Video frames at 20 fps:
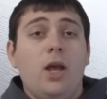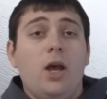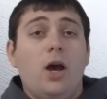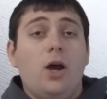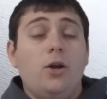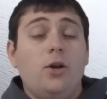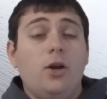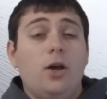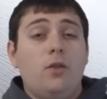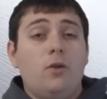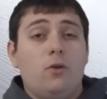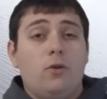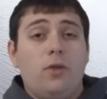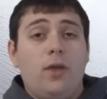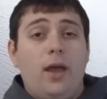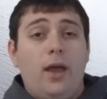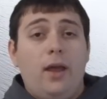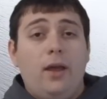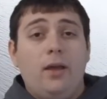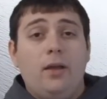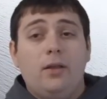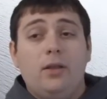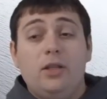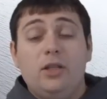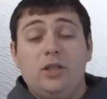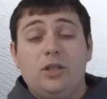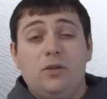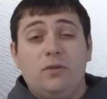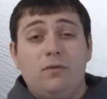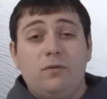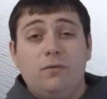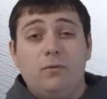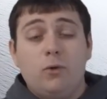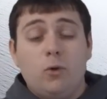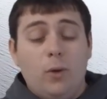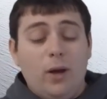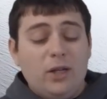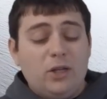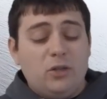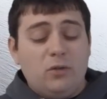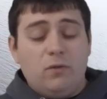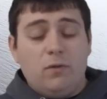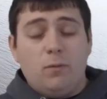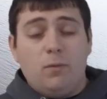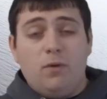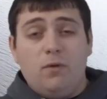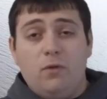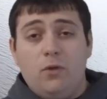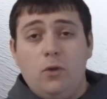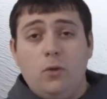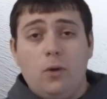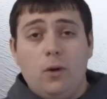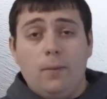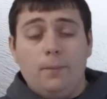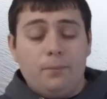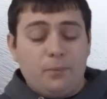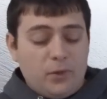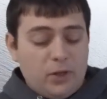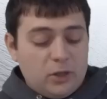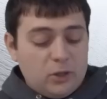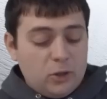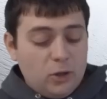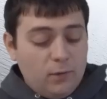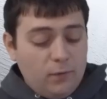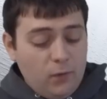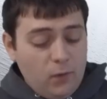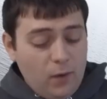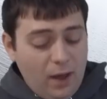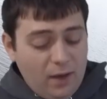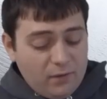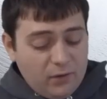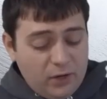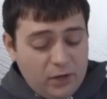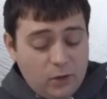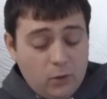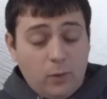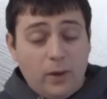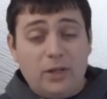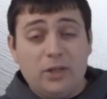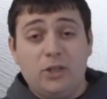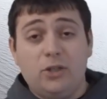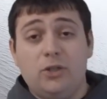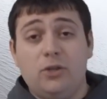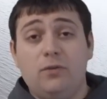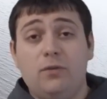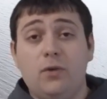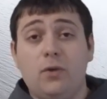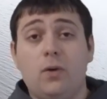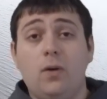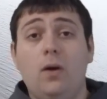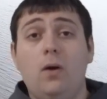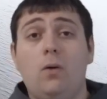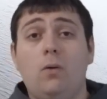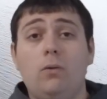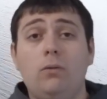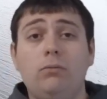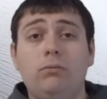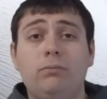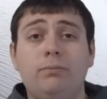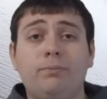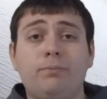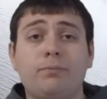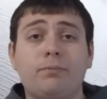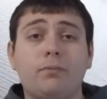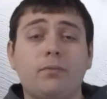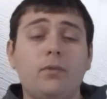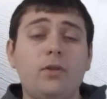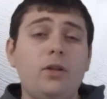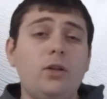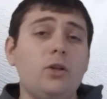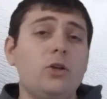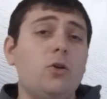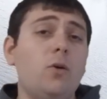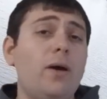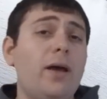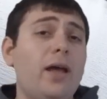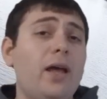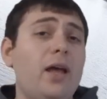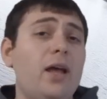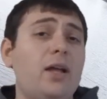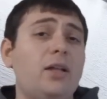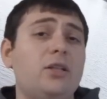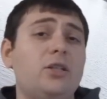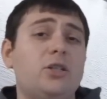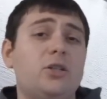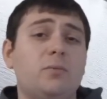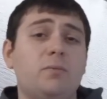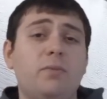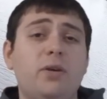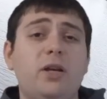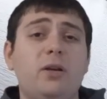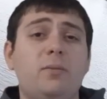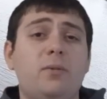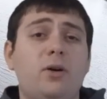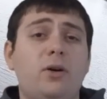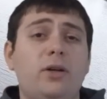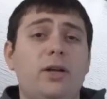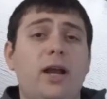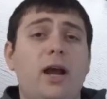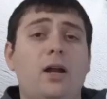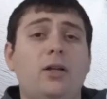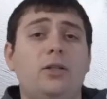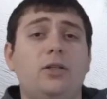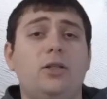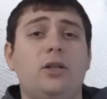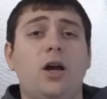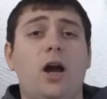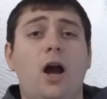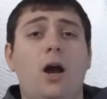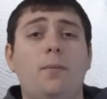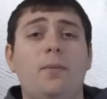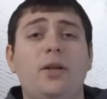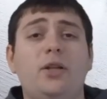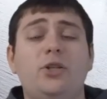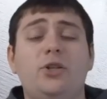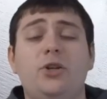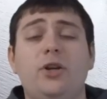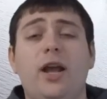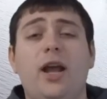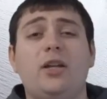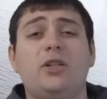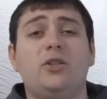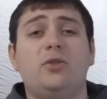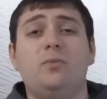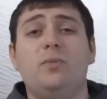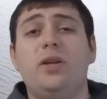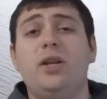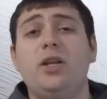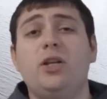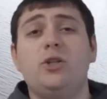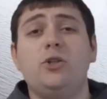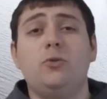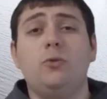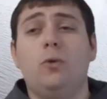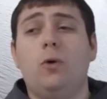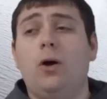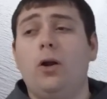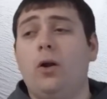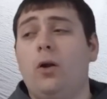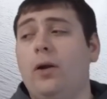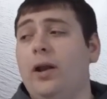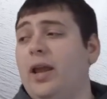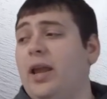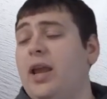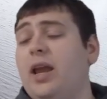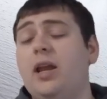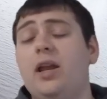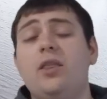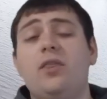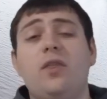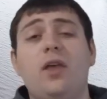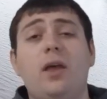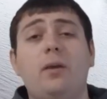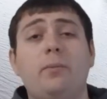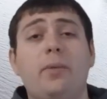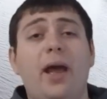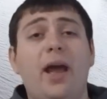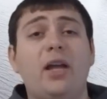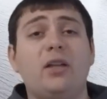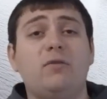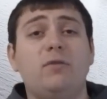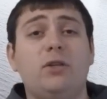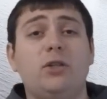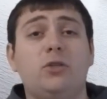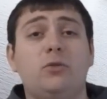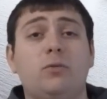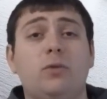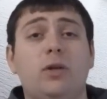Another thing, this is a question from a viewer. So if you have any questions of your own, go ahead, submit them on down into the comments. You can ask as many as you want on anything bass fishing